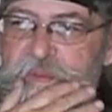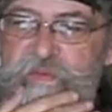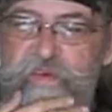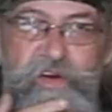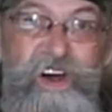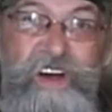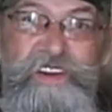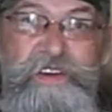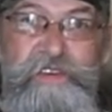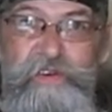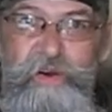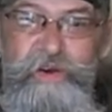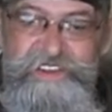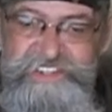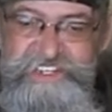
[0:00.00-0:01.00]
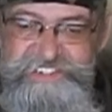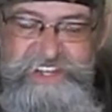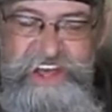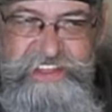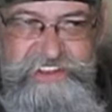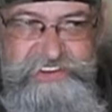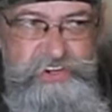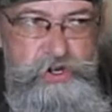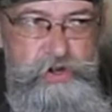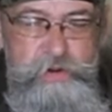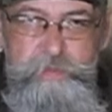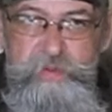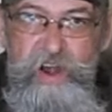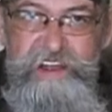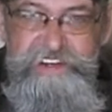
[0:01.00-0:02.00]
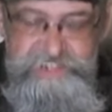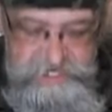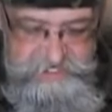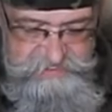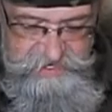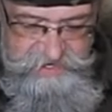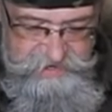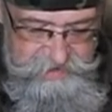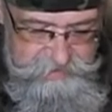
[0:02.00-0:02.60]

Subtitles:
for all you folks that saw the Turtle Project